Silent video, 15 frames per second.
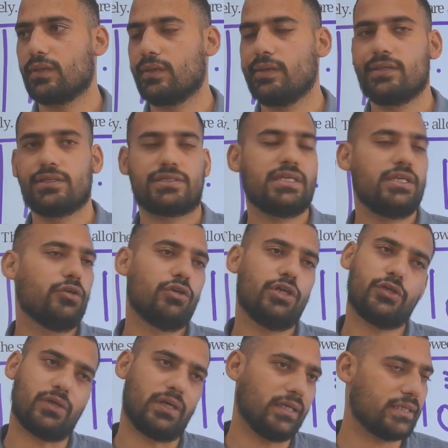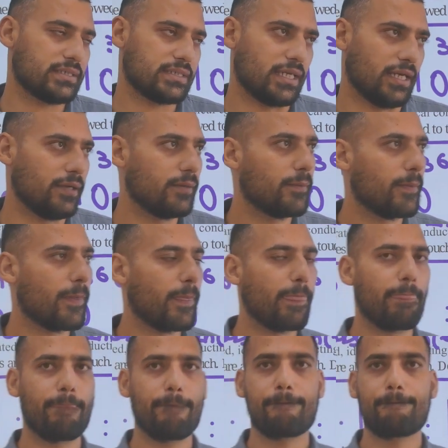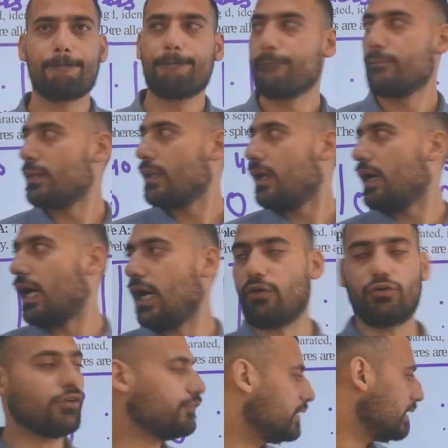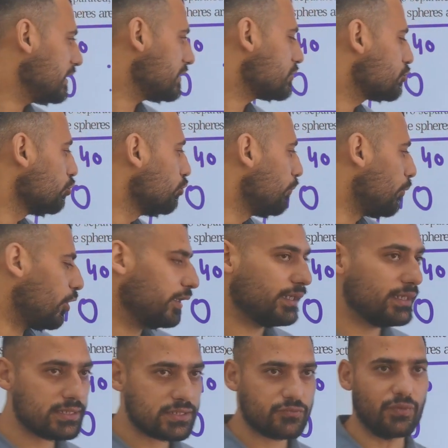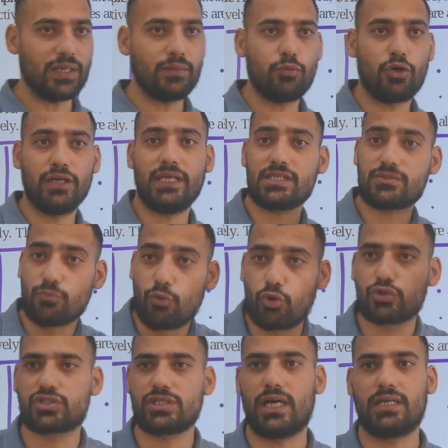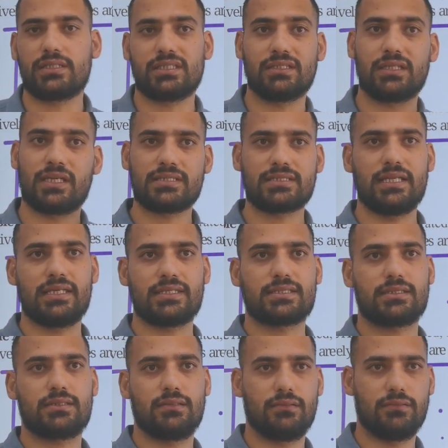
See, you need to understand. Out of these two bodies, one body has more charge, other has less.